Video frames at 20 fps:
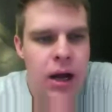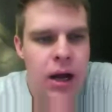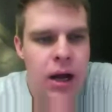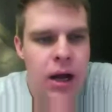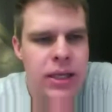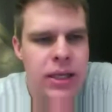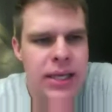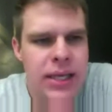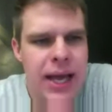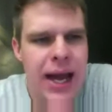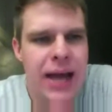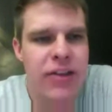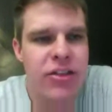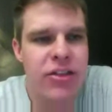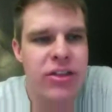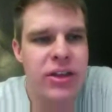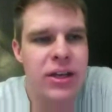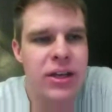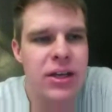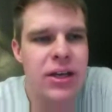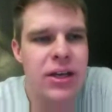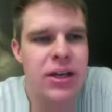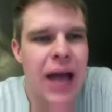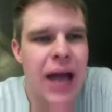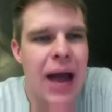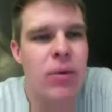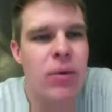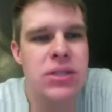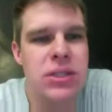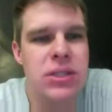Yeah, I think
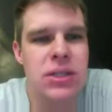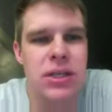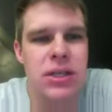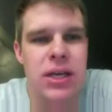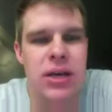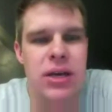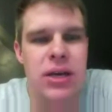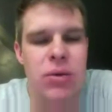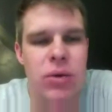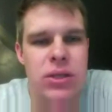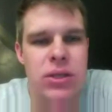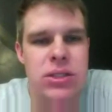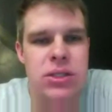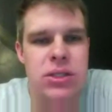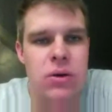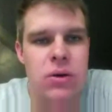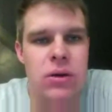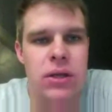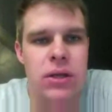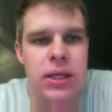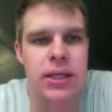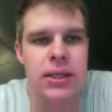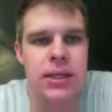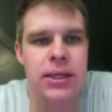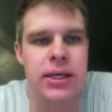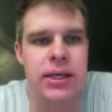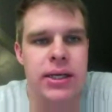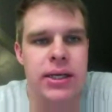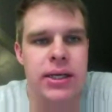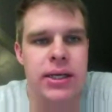it wasn't totally
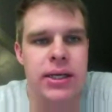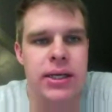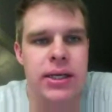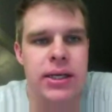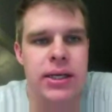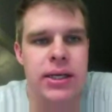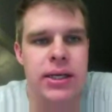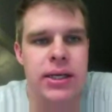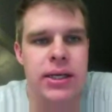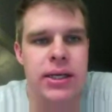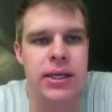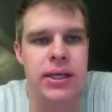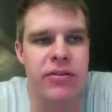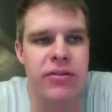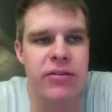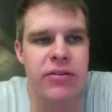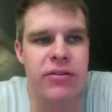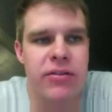clear to me at first.